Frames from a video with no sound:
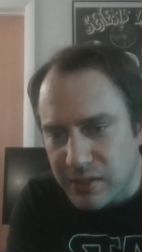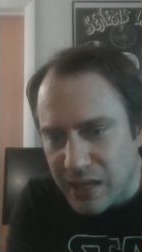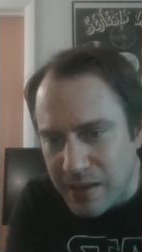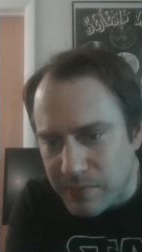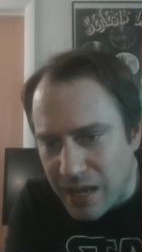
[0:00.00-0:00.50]

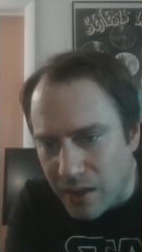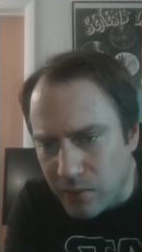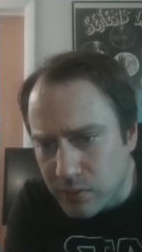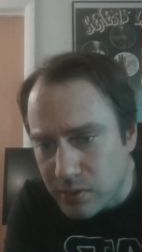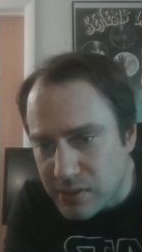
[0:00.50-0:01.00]
came
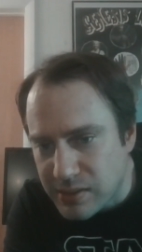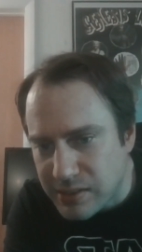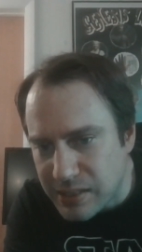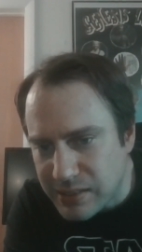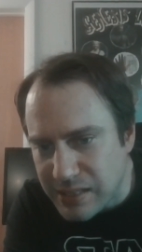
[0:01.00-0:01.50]
down
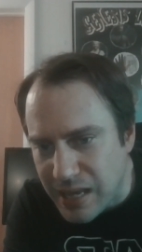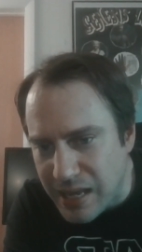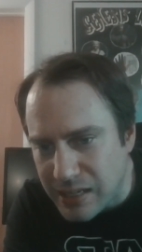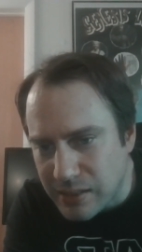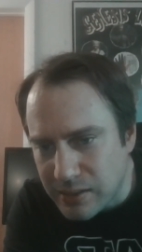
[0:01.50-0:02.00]
68